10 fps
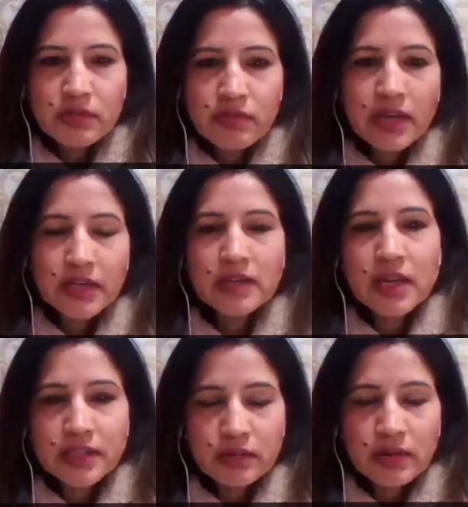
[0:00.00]
you are in
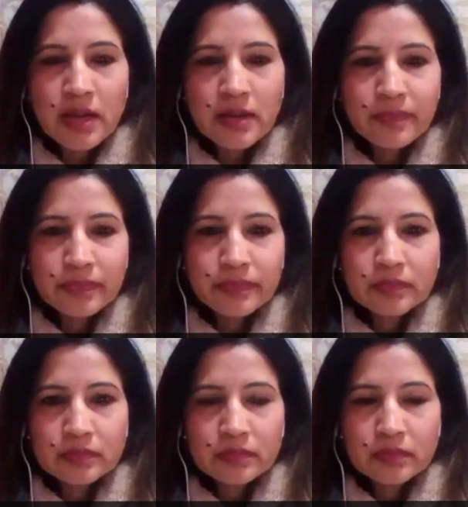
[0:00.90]
Hetauda?
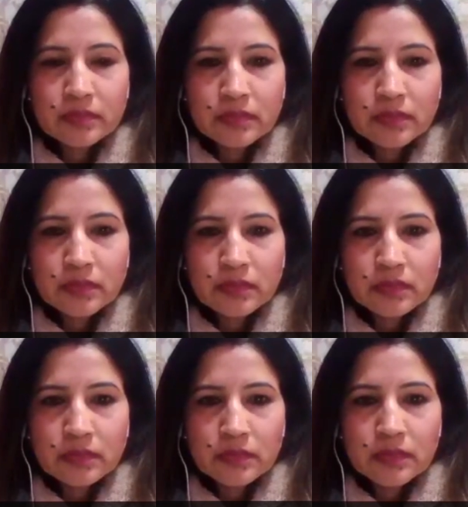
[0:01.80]
Yes.
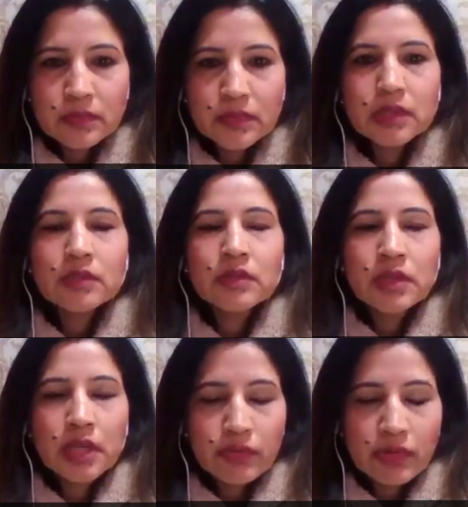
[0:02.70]

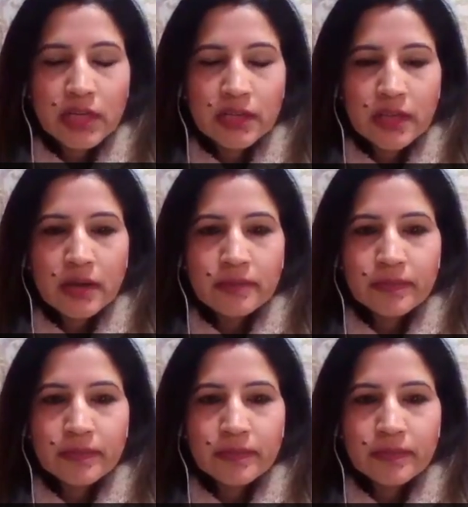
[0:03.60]
Okay, working there?